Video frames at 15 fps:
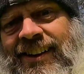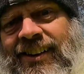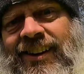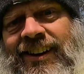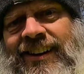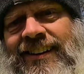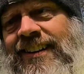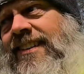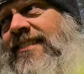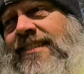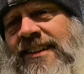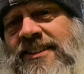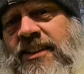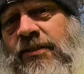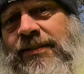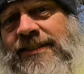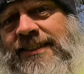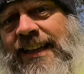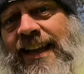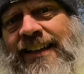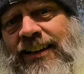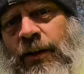All right, let's go
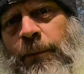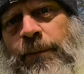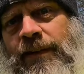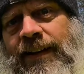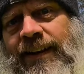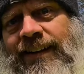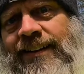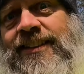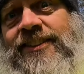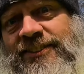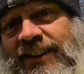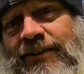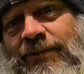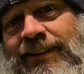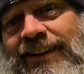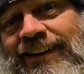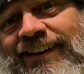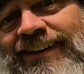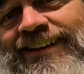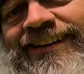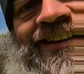inside and open it, shall we?